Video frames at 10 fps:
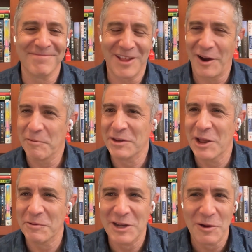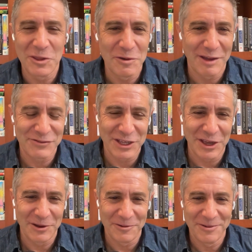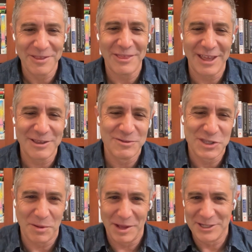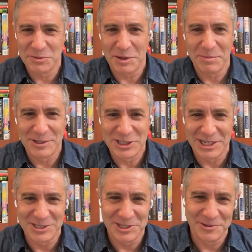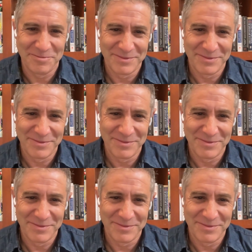All right. We know you have to go. Thank you so much. We appreciate you.